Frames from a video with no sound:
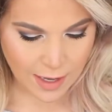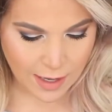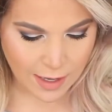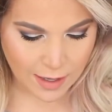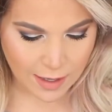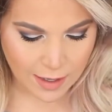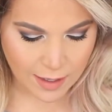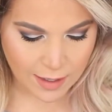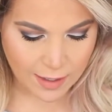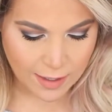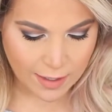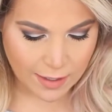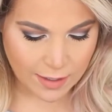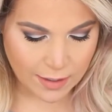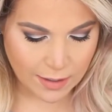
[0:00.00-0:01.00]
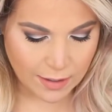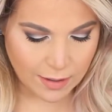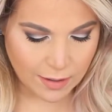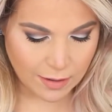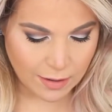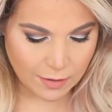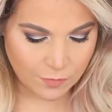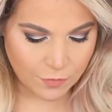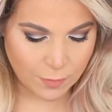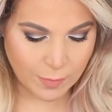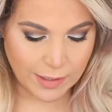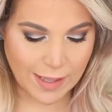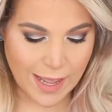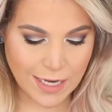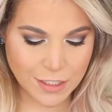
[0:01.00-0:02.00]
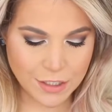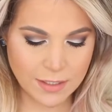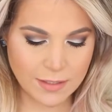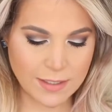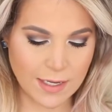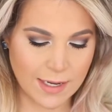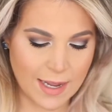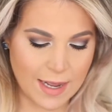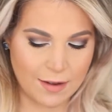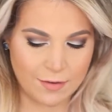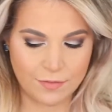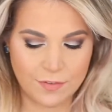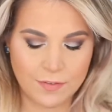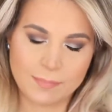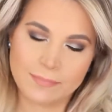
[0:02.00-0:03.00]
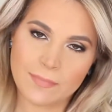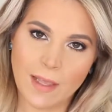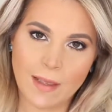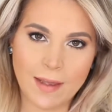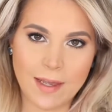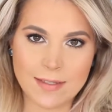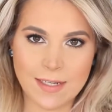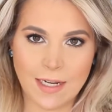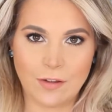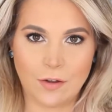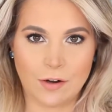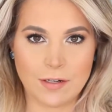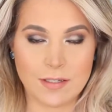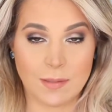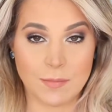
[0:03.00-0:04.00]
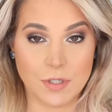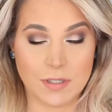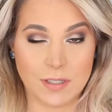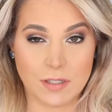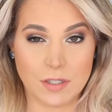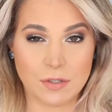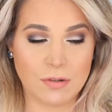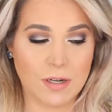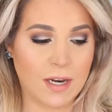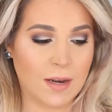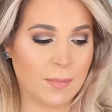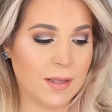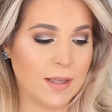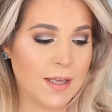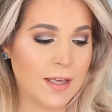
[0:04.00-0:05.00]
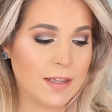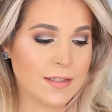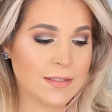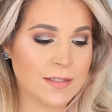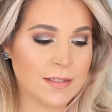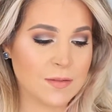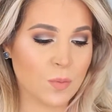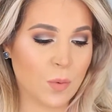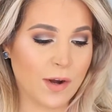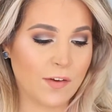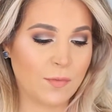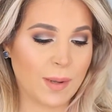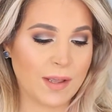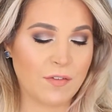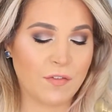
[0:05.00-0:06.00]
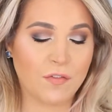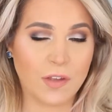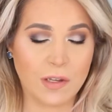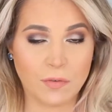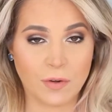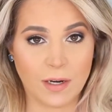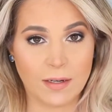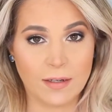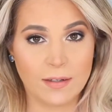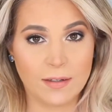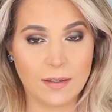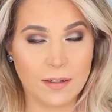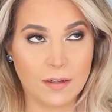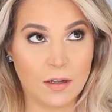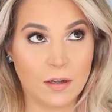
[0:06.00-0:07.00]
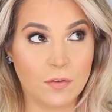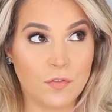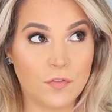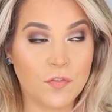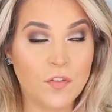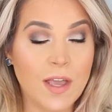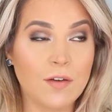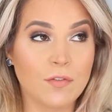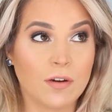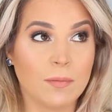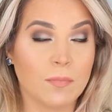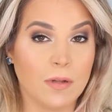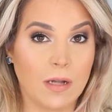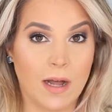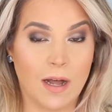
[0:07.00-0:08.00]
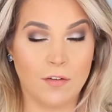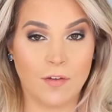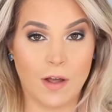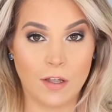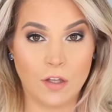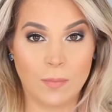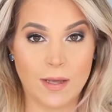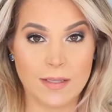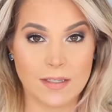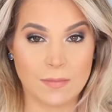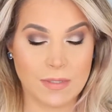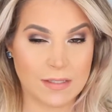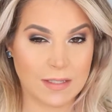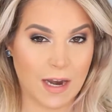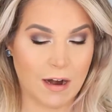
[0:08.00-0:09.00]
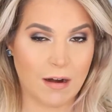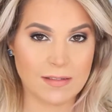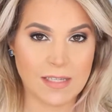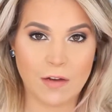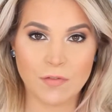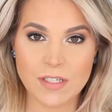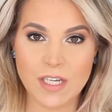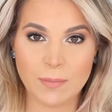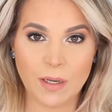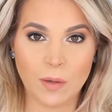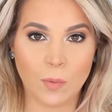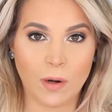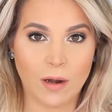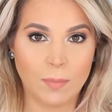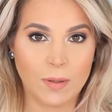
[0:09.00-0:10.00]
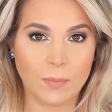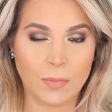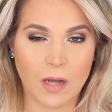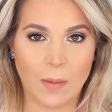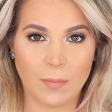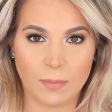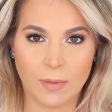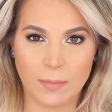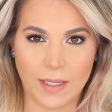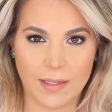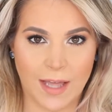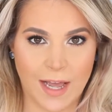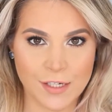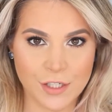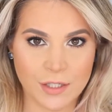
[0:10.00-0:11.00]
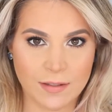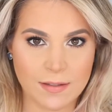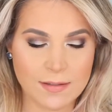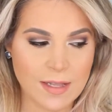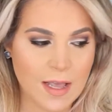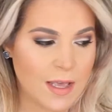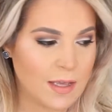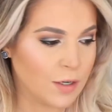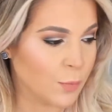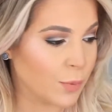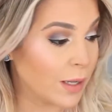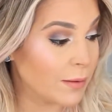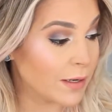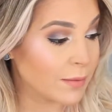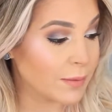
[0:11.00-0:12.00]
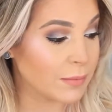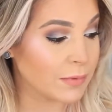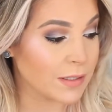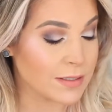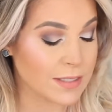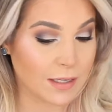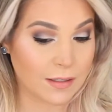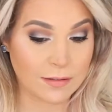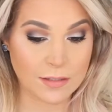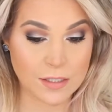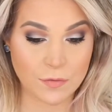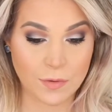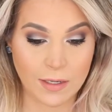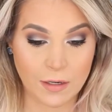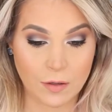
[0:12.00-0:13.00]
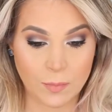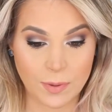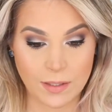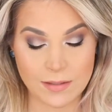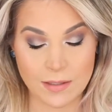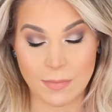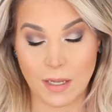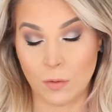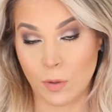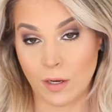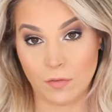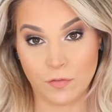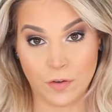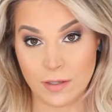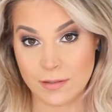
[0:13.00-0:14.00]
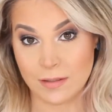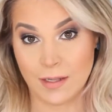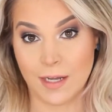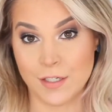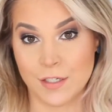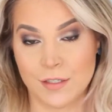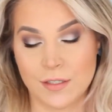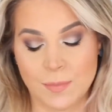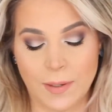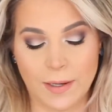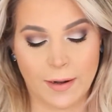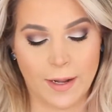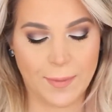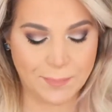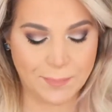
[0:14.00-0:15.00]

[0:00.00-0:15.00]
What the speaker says: For my lashes, I have Estee Lauder Sumptuous Extreme. This is one of my favorite volumizing mascaras. Every time I wear it, people compliment my lashes. You're probably not gonna be able to tell in this video because I'm not wearing false lashes, but